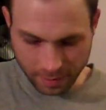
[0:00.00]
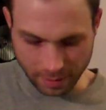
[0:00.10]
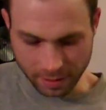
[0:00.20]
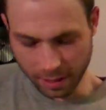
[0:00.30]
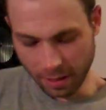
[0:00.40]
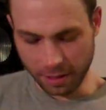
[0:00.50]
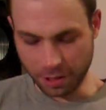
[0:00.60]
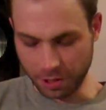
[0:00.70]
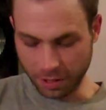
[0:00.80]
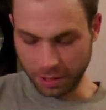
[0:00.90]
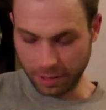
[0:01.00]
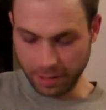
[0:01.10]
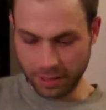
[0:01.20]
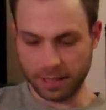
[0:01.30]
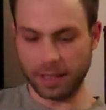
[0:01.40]
Let's see here, I'll just show you.
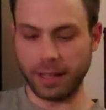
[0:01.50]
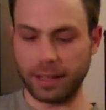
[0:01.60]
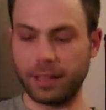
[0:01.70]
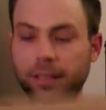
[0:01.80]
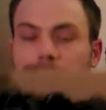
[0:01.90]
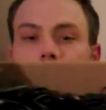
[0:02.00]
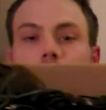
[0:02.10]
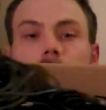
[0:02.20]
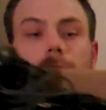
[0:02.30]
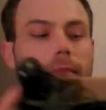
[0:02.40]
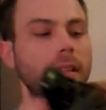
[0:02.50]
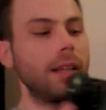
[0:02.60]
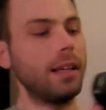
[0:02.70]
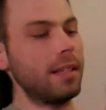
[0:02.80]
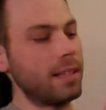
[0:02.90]
It's like,
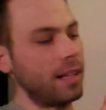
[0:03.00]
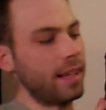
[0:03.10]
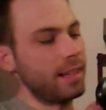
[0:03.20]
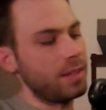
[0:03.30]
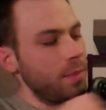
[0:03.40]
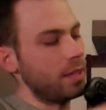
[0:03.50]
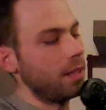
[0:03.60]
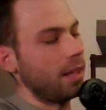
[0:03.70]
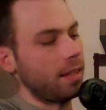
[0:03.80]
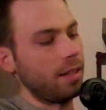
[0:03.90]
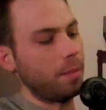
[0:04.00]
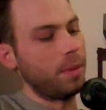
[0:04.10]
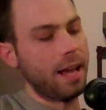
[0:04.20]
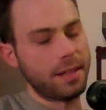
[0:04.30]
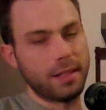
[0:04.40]
see, like it's missing like all the
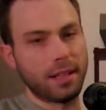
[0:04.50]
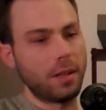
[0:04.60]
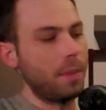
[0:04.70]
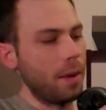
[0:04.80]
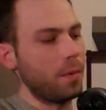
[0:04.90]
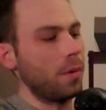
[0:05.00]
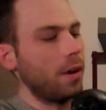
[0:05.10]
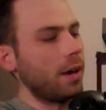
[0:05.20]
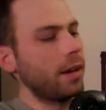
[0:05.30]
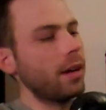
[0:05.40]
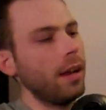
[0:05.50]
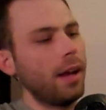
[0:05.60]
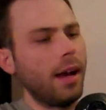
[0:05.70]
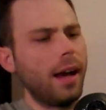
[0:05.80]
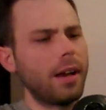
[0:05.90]
plastic and the paperwork.
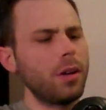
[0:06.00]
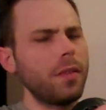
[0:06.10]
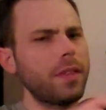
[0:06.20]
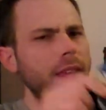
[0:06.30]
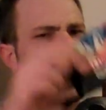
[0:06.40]
I don't know if the